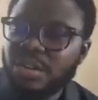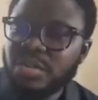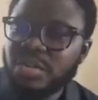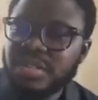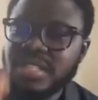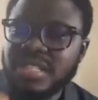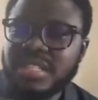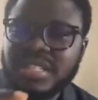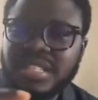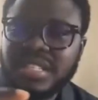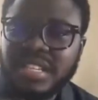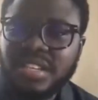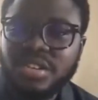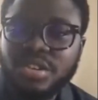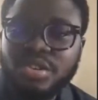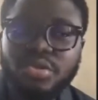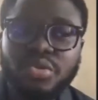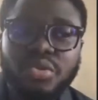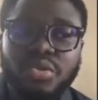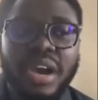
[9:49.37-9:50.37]
People are
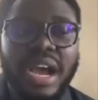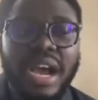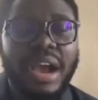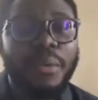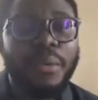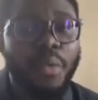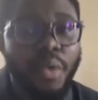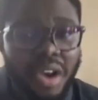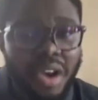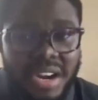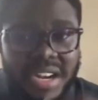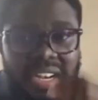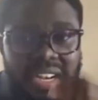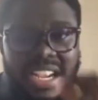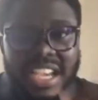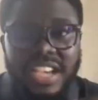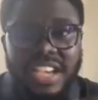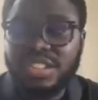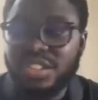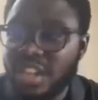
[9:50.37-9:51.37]
noticing you.
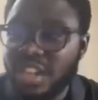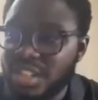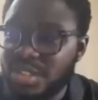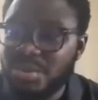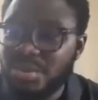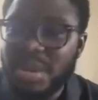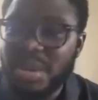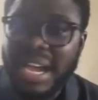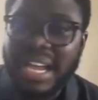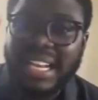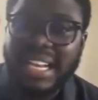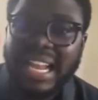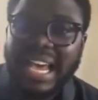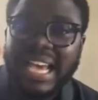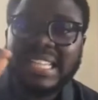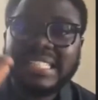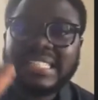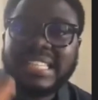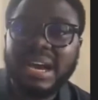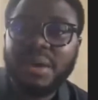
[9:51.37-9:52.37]
One day, you just
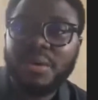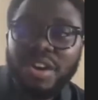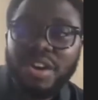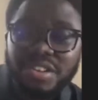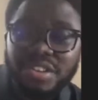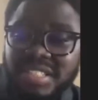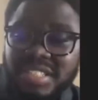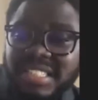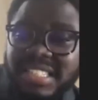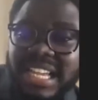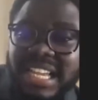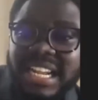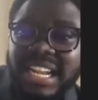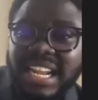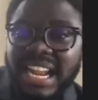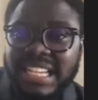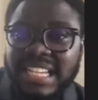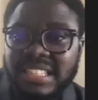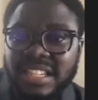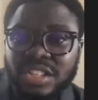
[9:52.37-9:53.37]
realize that what you
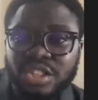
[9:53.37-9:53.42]
started as